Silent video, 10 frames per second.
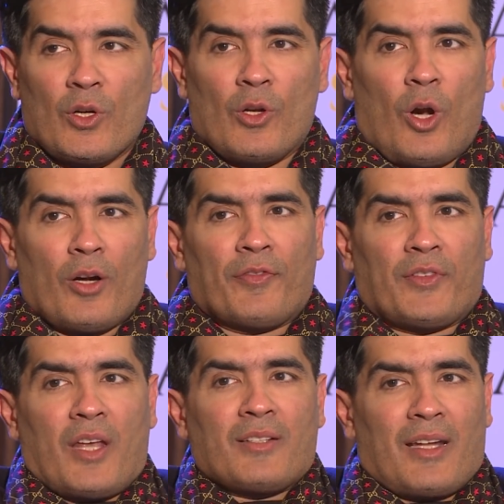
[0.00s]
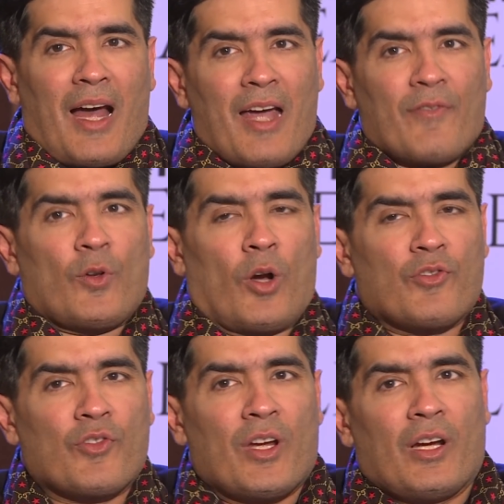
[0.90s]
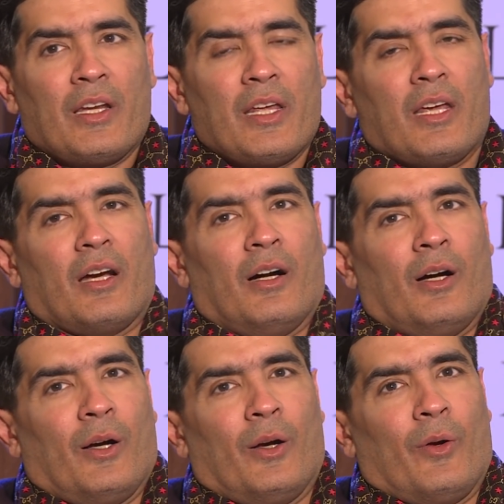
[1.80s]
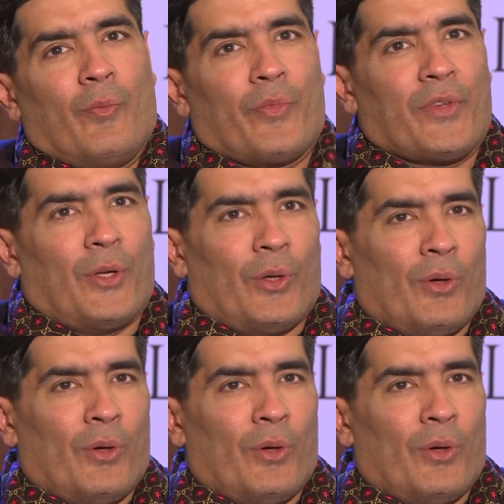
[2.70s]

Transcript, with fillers: out a lot of things that I have not really uh, you